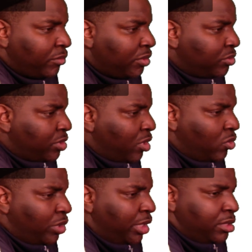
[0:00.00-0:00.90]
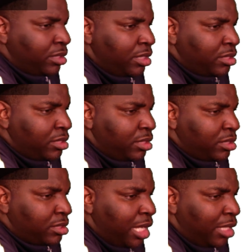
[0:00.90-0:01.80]
So
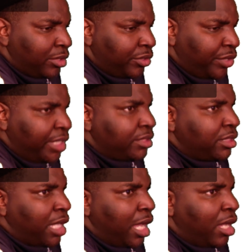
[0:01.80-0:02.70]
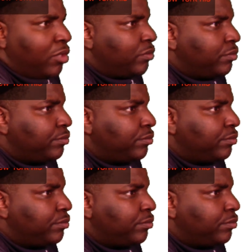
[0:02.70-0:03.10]
it's kind of crazy how